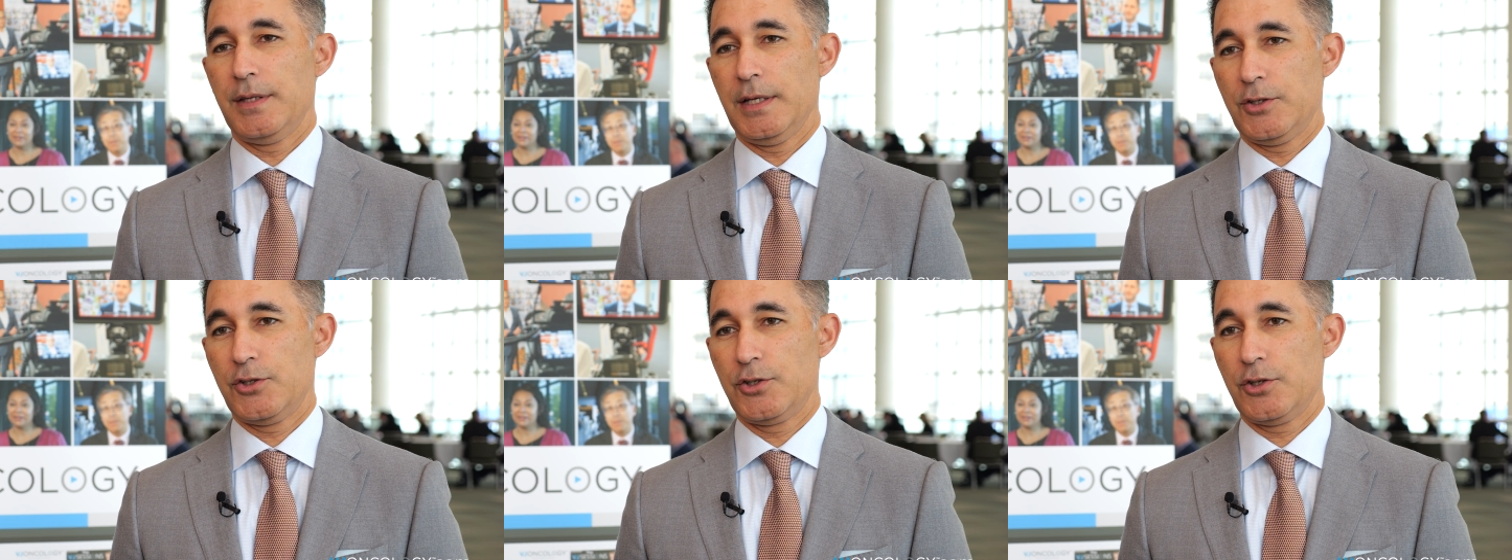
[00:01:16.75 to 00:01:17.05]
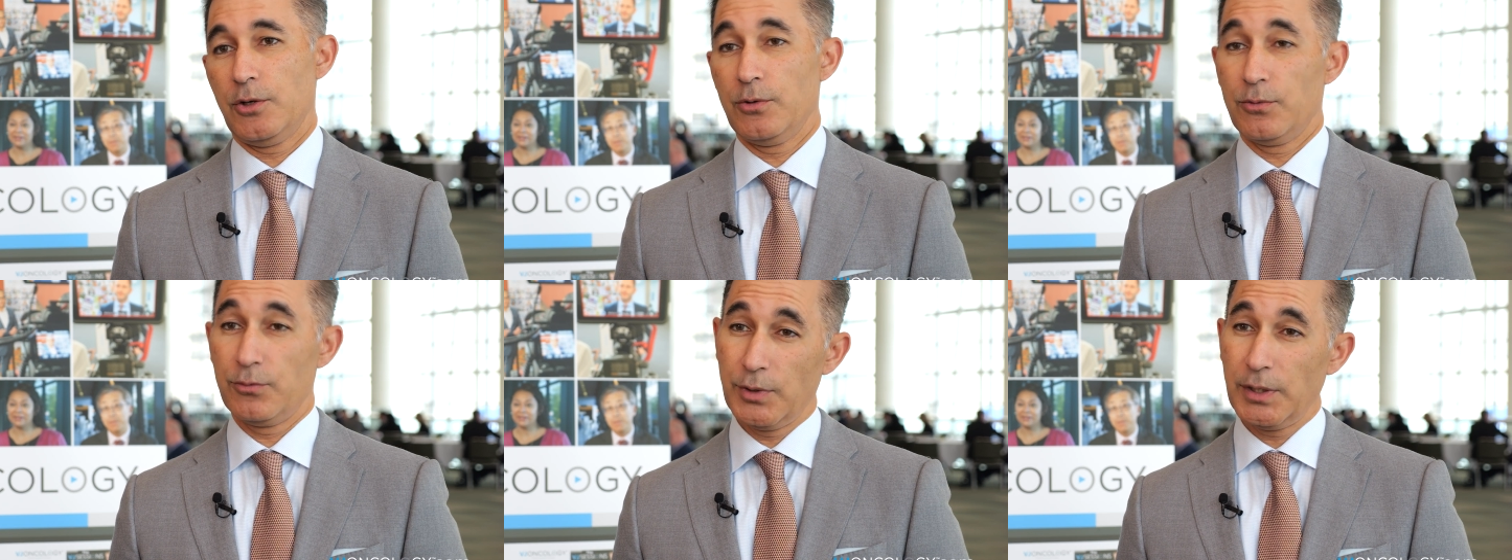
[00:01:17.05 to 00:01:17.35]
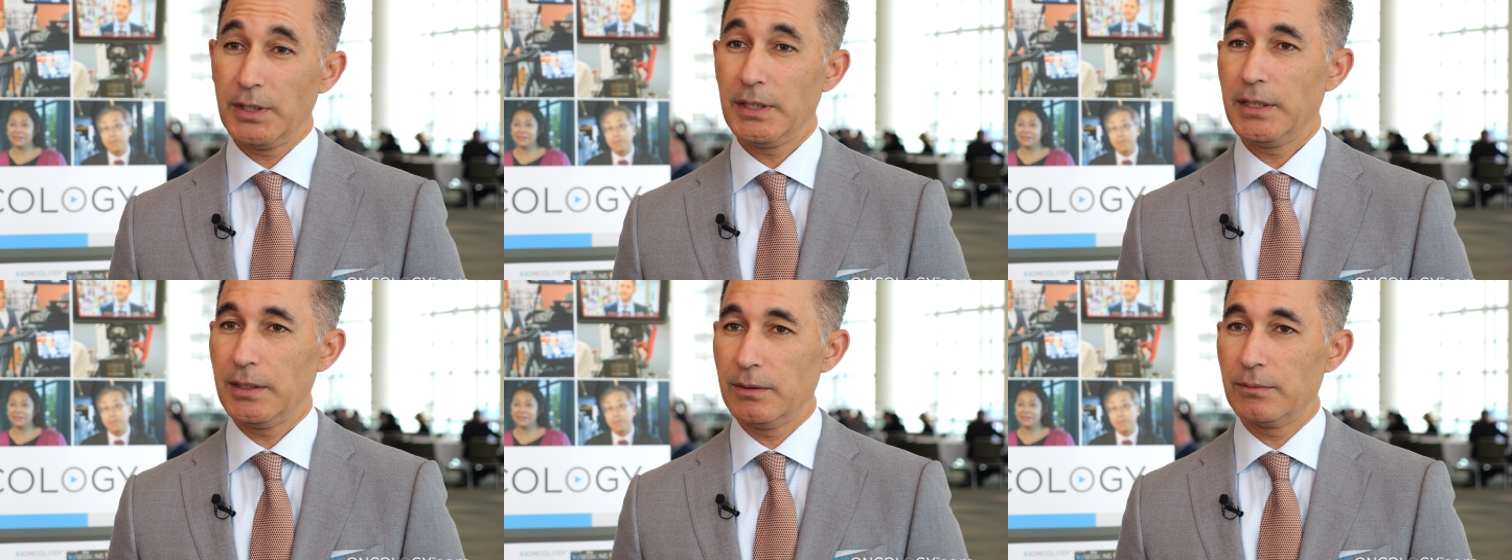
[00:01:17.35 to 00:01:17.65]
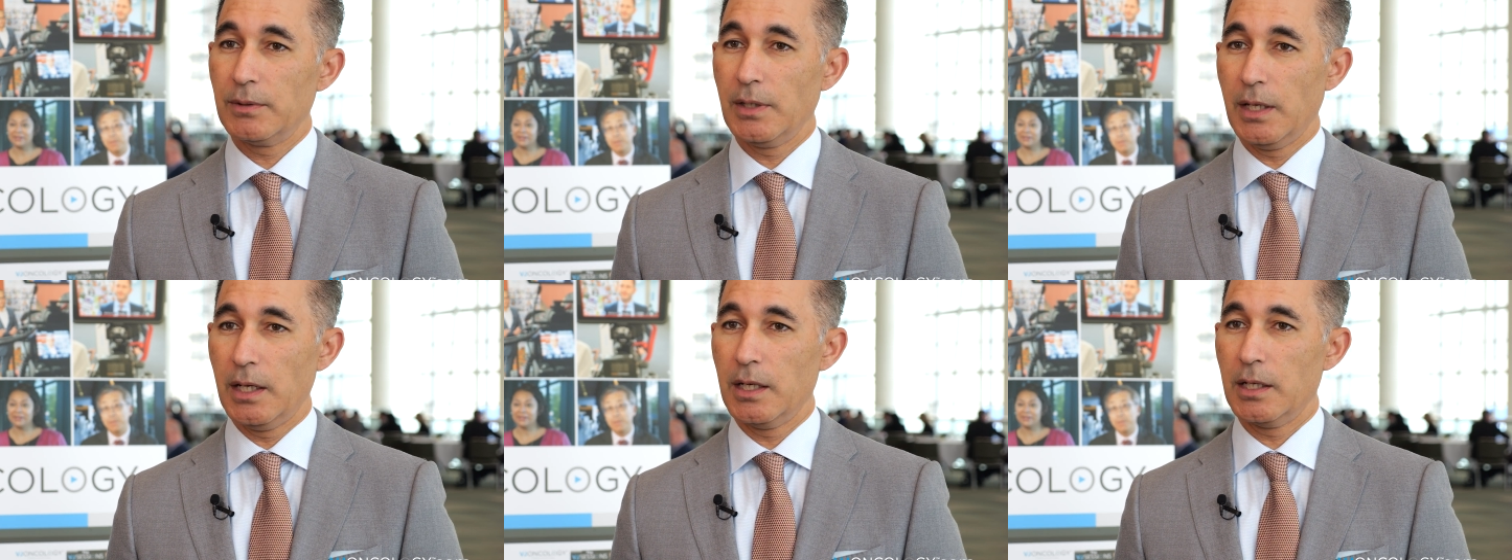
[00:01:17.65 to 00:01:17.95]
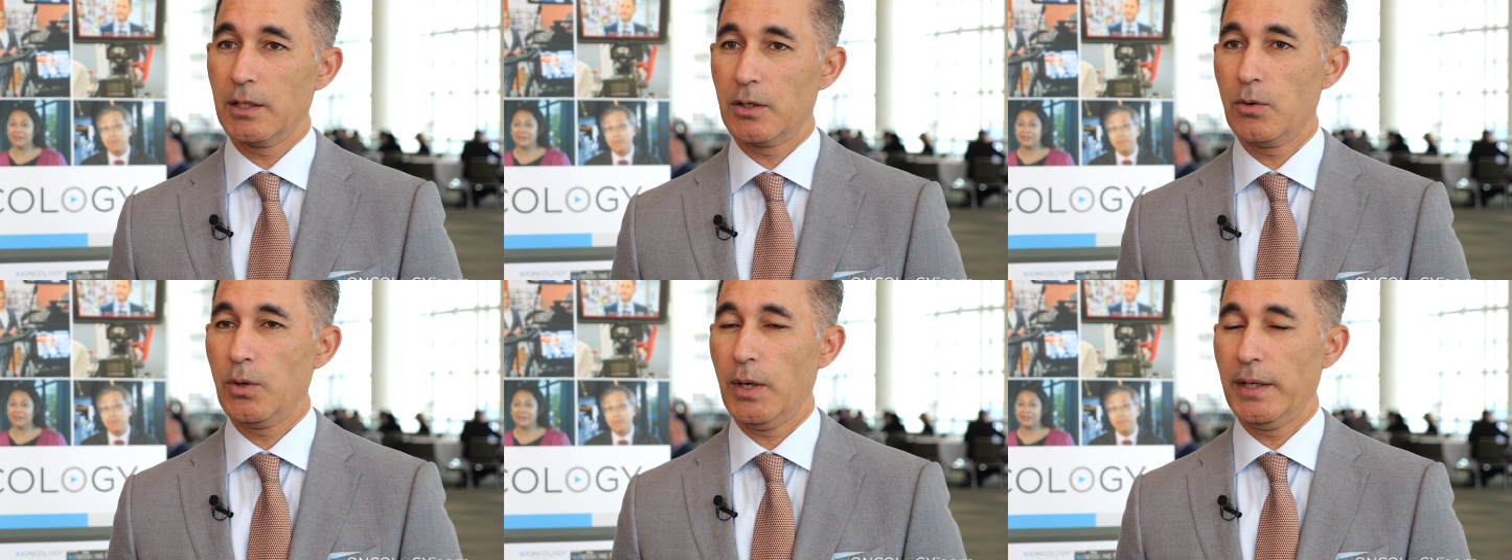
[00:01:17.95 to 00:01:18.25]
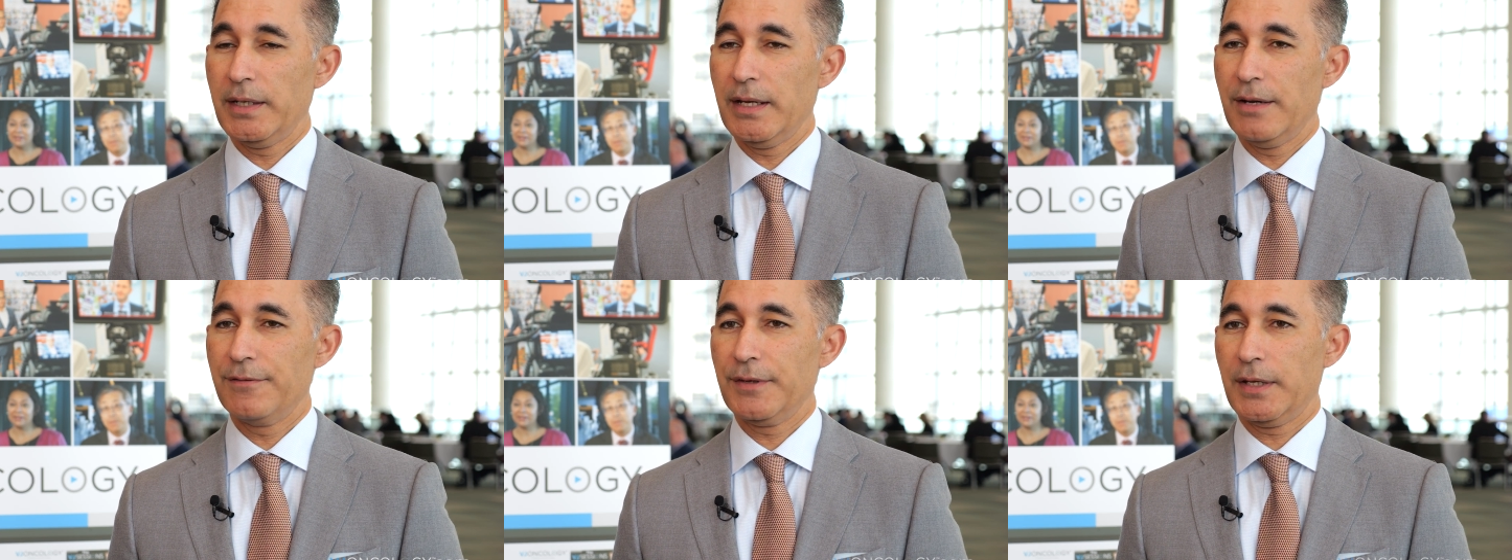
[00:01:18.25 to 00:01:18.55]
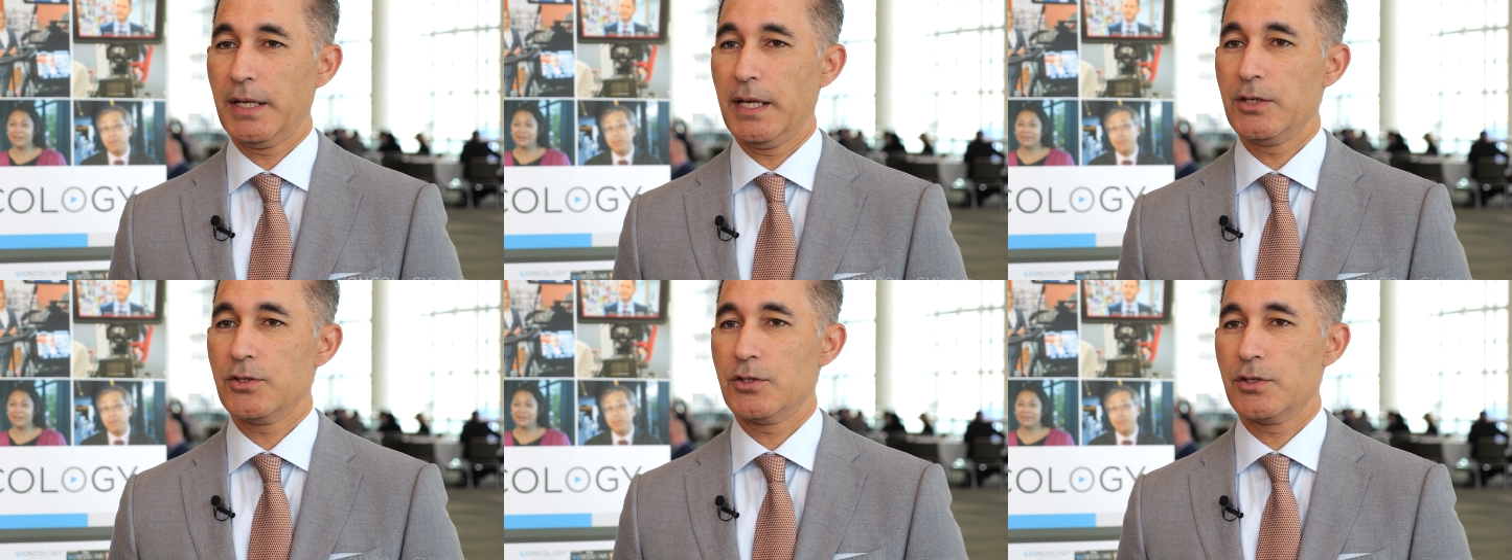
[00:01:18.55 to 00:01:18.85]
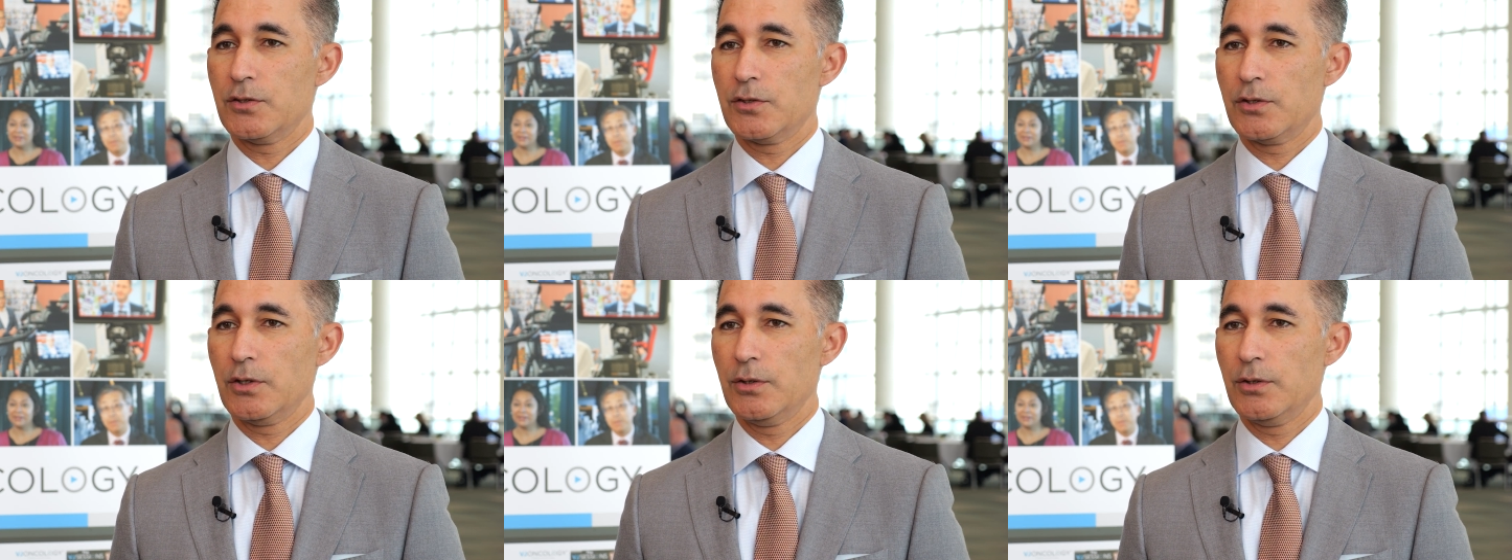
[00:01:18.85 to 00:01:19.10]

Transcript: that show really uh, quite efficacious.